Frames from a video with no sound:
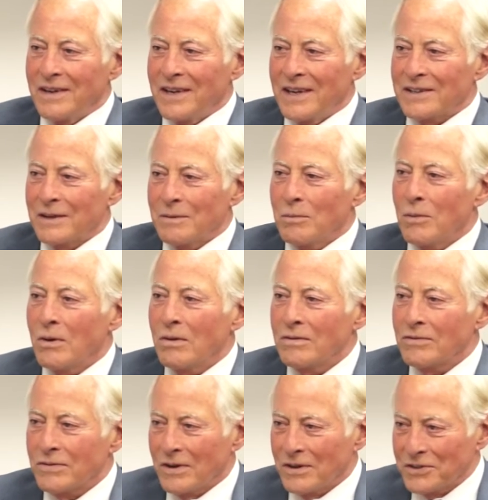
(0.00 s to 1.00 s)
est un
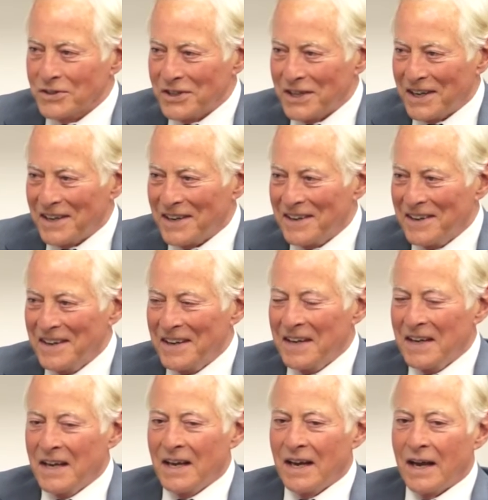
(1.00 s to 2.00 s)
mot français.
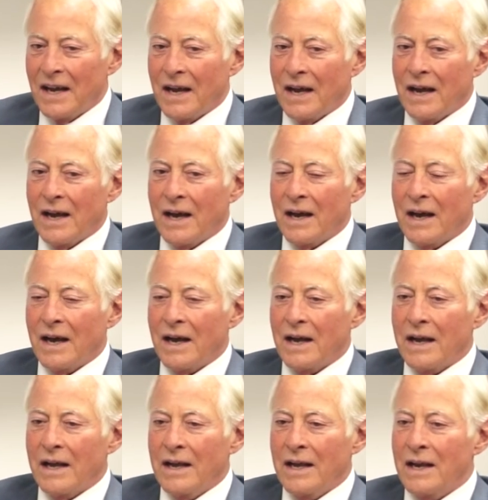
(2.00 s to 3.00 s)

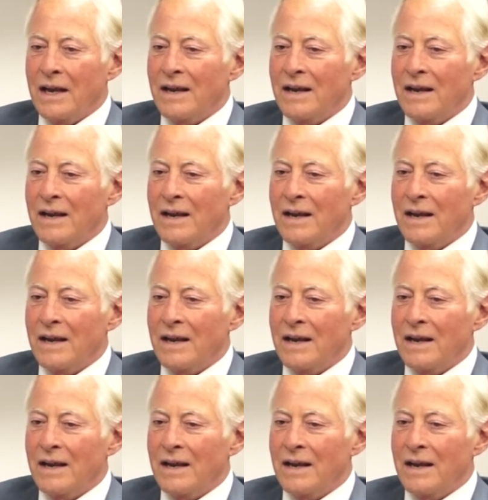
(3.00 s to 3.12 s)
Et